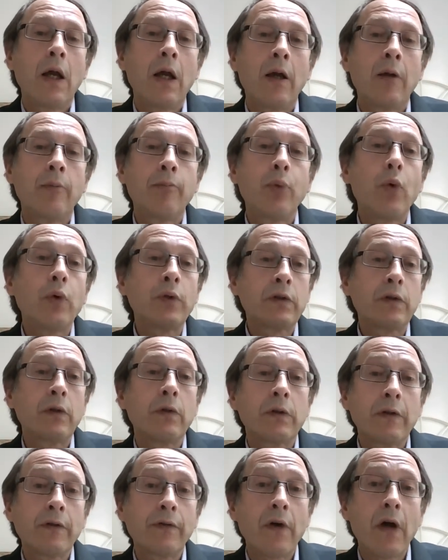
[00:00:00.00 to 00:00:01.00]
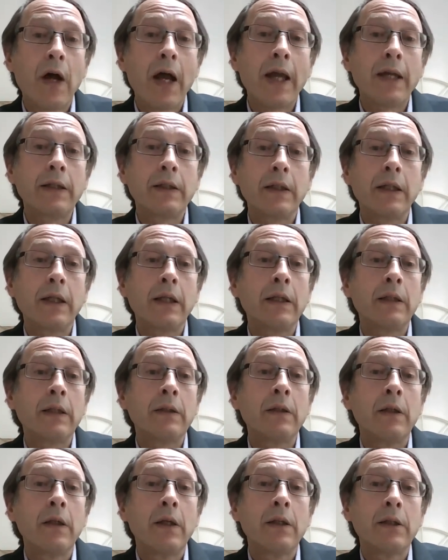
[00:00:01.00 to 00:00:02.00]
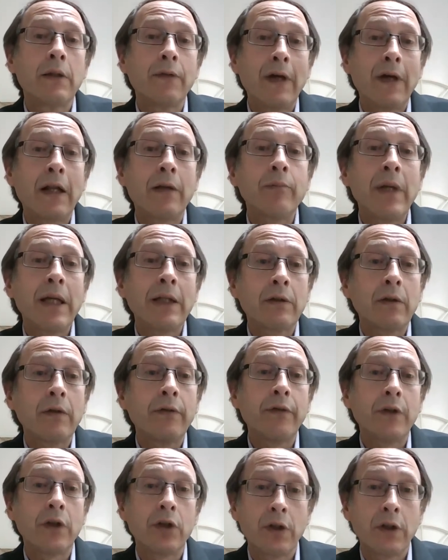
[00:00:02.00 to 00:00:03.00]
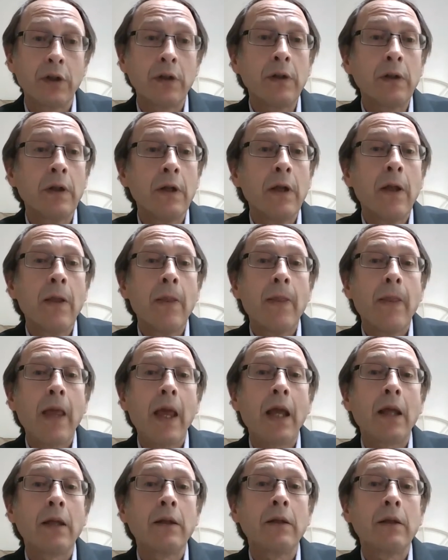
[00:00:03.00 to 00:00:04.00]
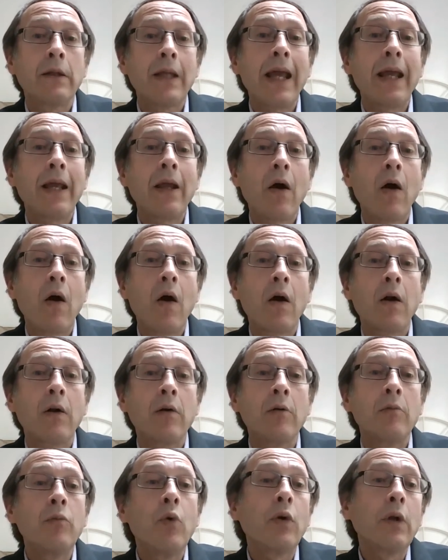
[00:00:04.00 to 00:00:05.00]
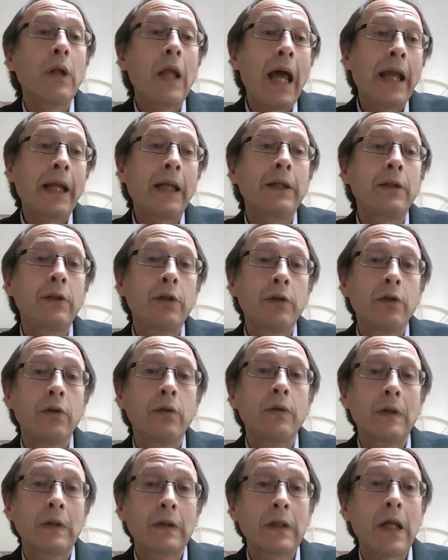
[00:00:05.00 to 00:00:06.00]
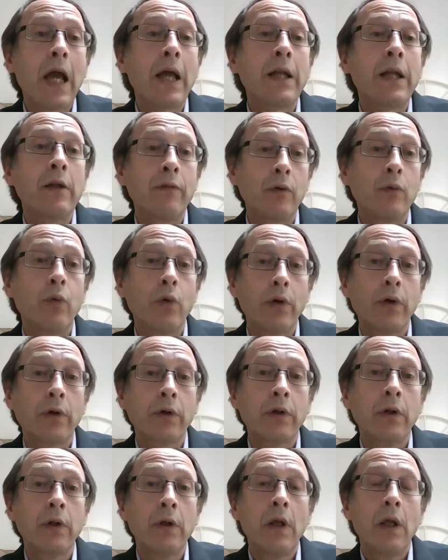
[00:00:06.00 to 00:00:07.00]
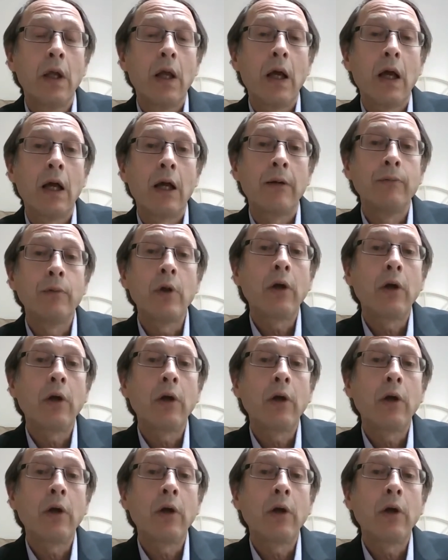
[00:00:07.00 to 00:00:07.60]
board certified in developmental vision, and they are more likely to do this kind of a work. Not